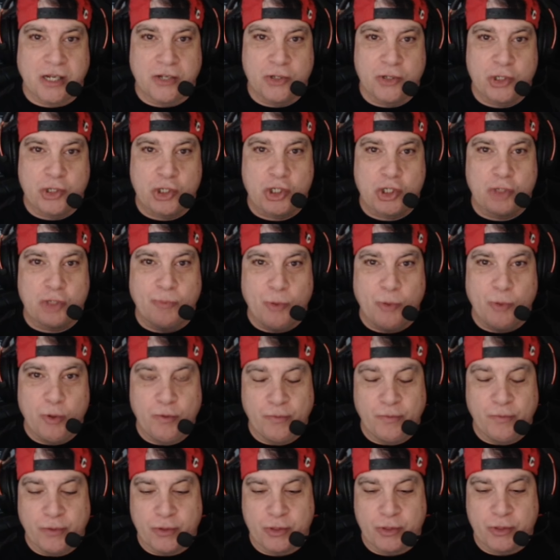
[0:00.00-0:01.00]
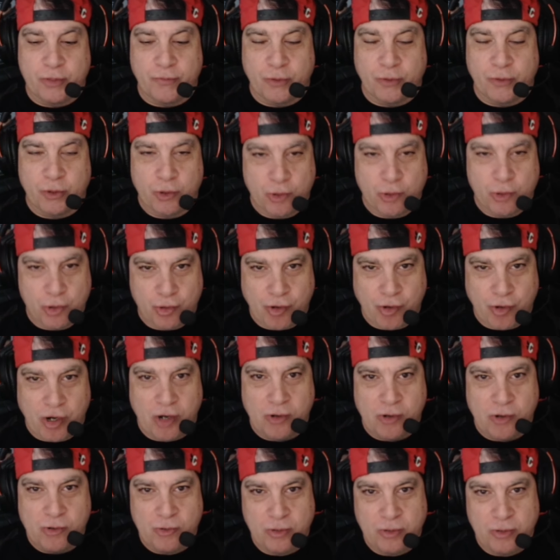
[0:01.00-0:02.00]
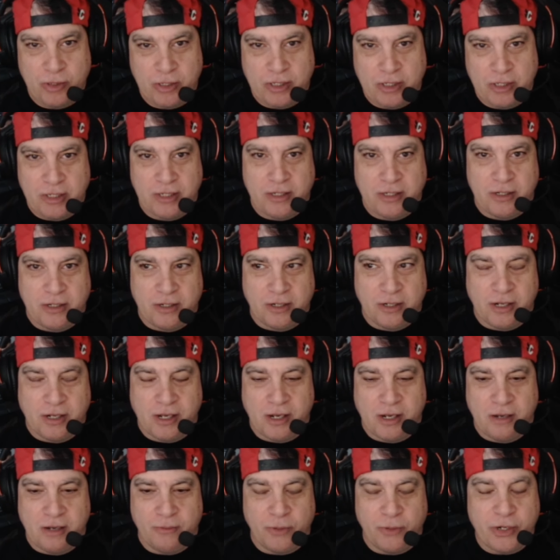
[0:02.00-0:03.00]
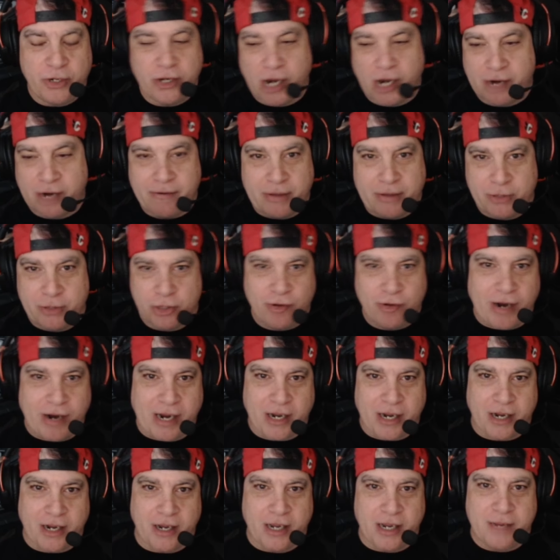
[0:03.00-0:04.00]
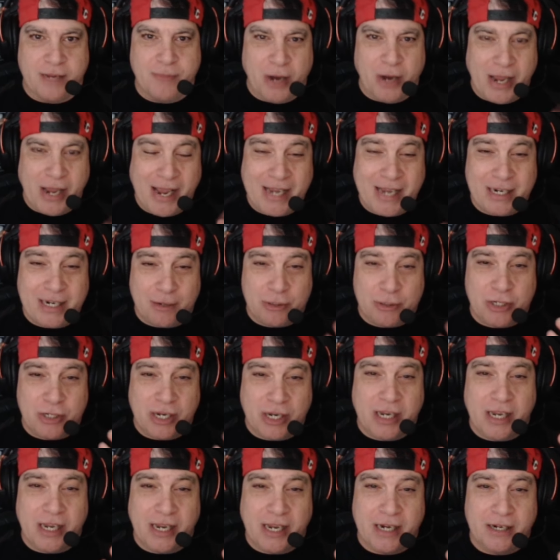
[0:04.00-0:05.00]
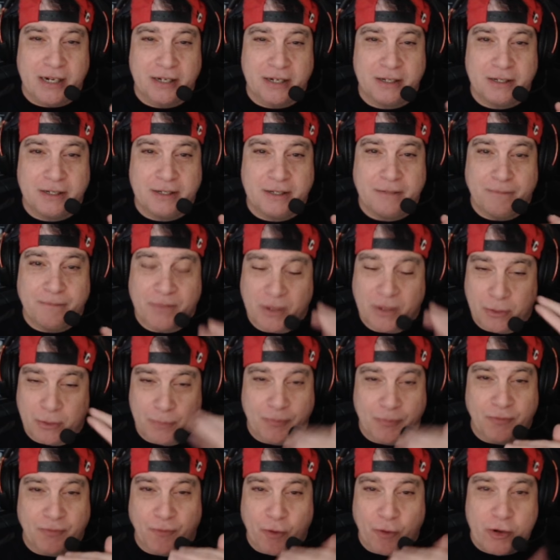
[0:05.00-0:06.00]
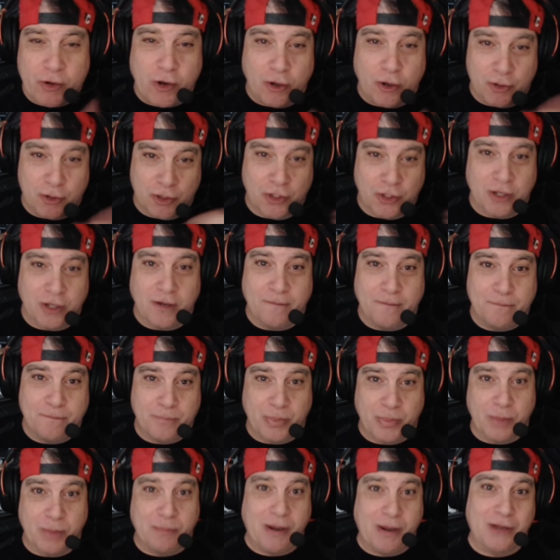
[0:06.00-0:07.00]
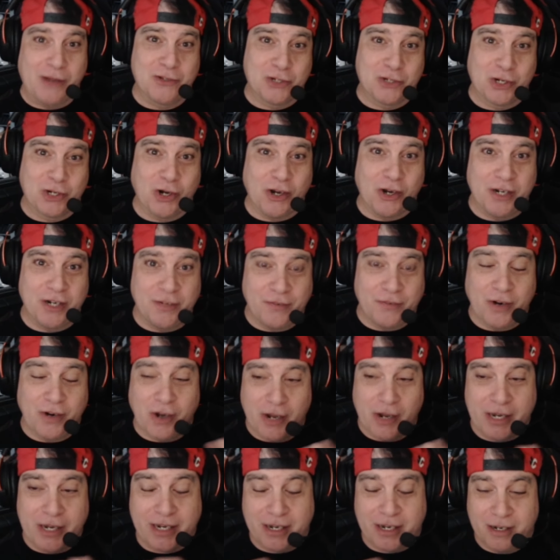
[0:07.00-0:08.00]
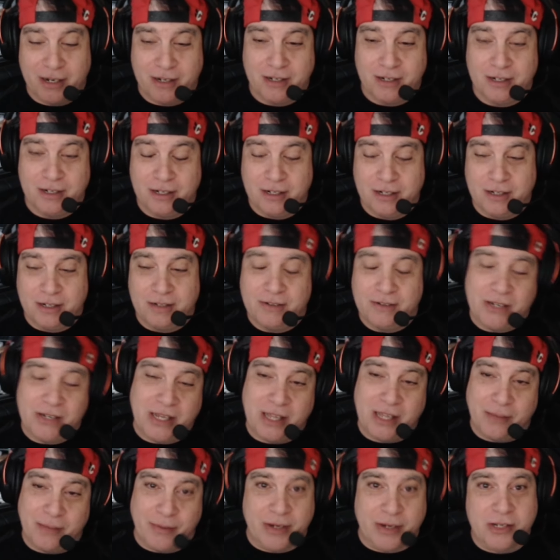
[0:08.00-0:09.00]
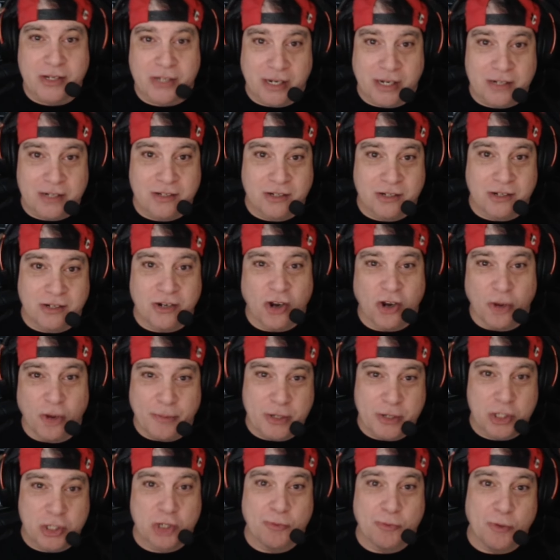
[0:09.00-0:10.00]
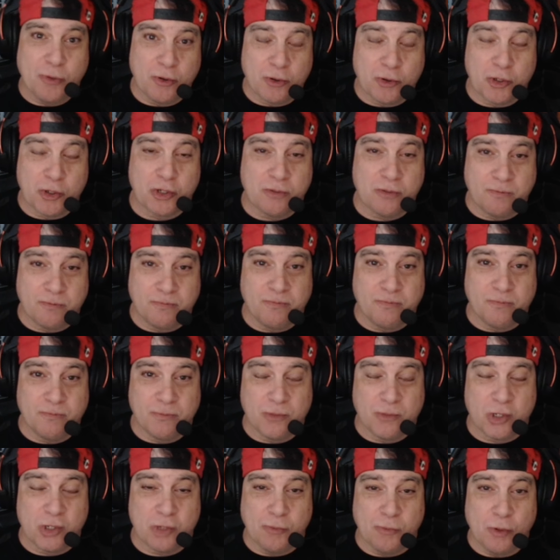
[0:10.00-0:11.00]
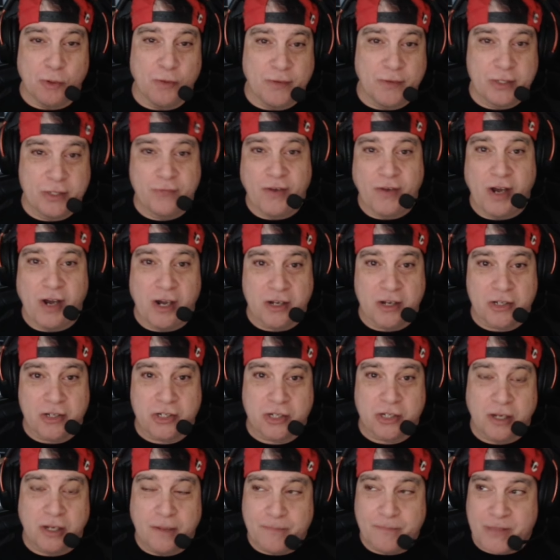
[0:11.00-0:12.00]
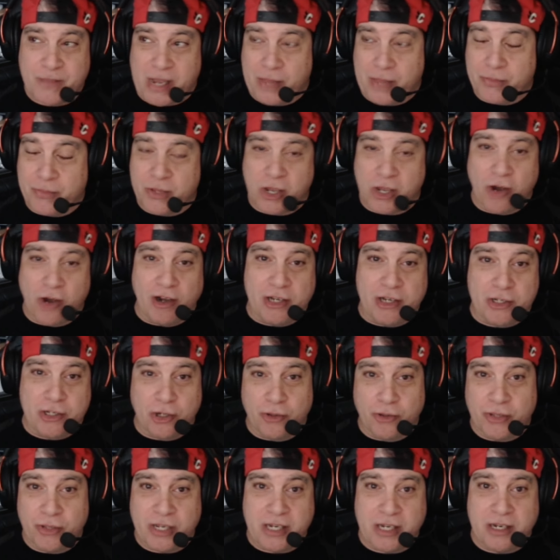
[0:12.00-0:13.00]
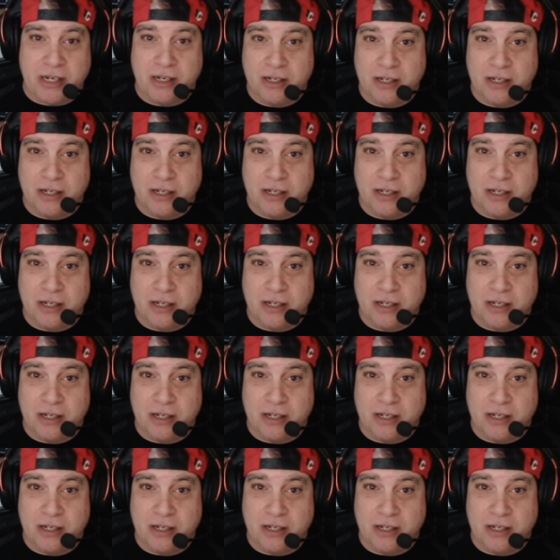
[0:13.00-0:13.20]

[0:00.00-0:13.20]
smoothness of the control when you're going around the track. In my head, I was thinking, before he got to the punchline, if you like, yeah, that makes sense. You got to be as smooth because smooth is fast. And the guys on the